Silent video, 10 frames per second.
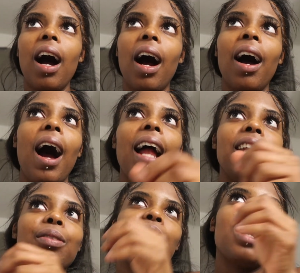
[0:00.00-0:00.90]
I
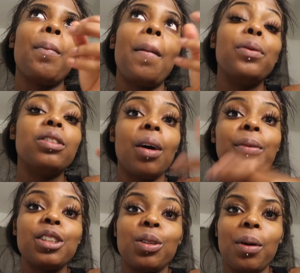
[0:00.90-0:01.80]
lifted up my Buddha,
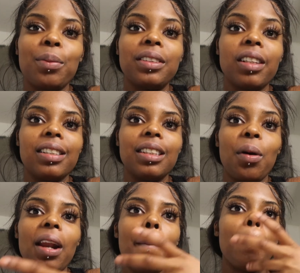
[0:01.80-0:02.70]
which is on my windowsill,
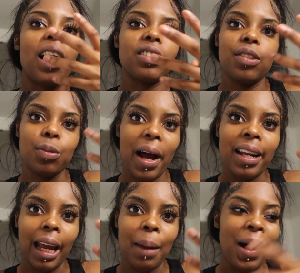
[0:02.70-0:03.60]
and a massive
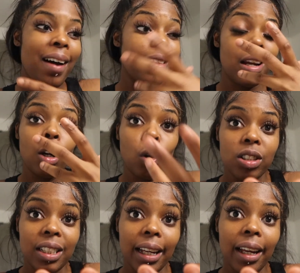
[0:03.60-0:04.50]
spider came out, and then I
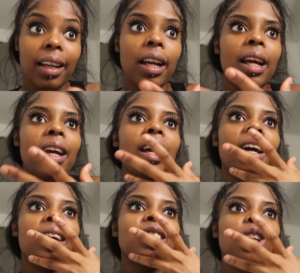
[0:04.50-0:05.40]
lost it.
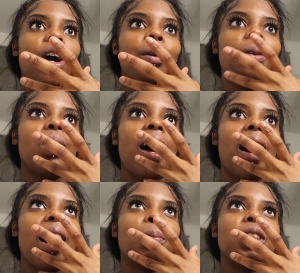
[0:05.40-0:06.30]
So,
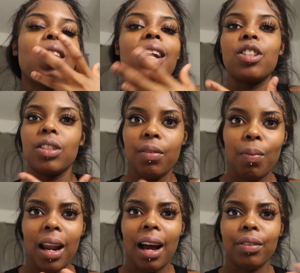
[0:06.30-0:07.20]
like, I've been trying to just live
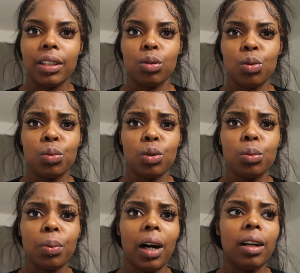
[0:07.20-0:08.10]
my life as normal,
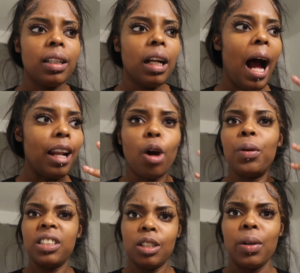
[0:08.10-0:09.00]
but I know
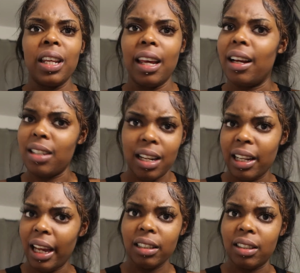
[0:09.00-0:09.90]
it's still in here because I
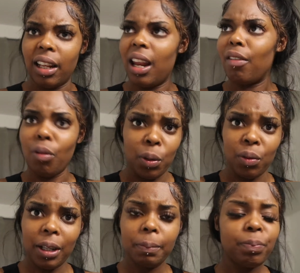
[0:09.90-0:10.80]
didn't get to, like,
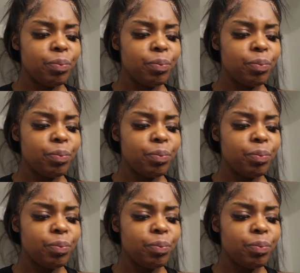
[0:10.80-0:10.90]
remove it.